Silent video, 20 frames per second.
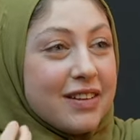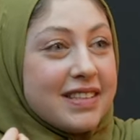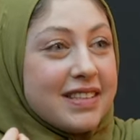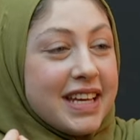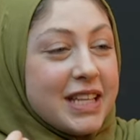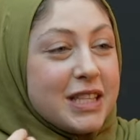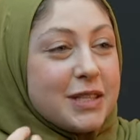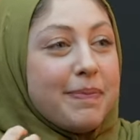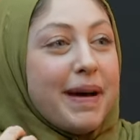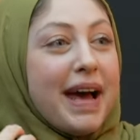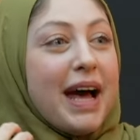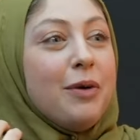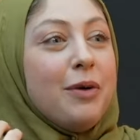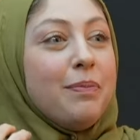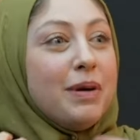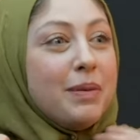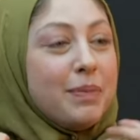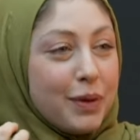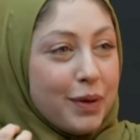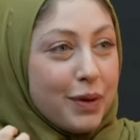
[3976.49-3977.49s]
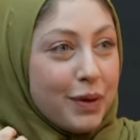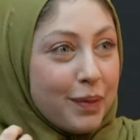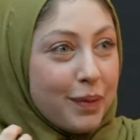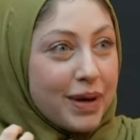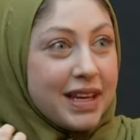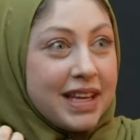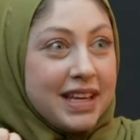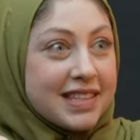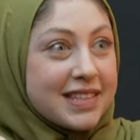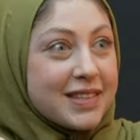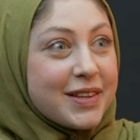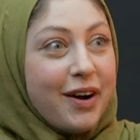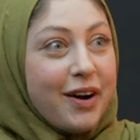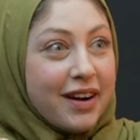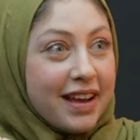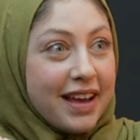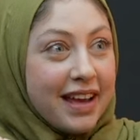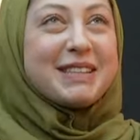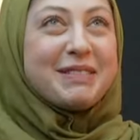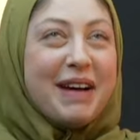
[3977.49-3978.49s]
Mm. It's palpable when he's mm-hmm.
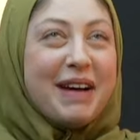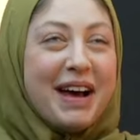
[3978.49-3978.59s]
talking.